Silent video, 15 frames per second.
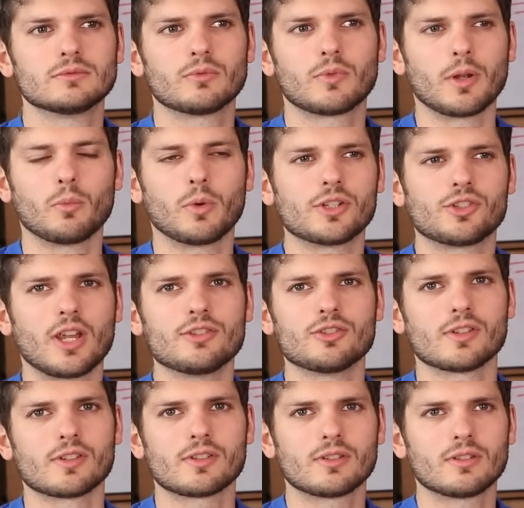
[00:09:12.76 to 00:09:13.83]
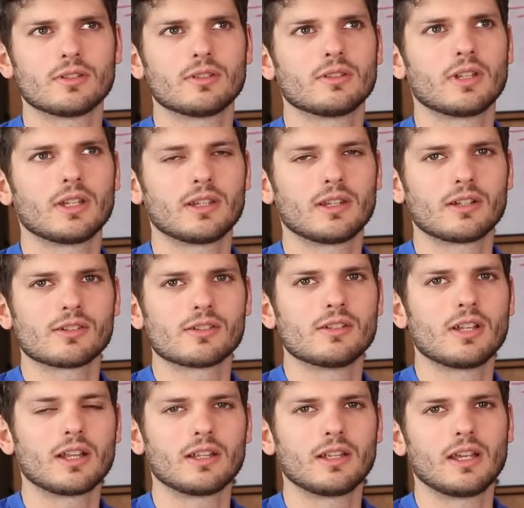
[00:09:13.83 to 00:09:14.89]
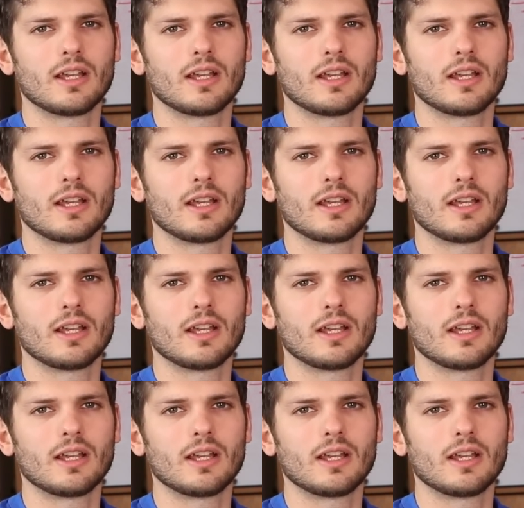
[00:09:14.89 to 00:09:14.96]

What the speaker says: Right, what changes? They're not.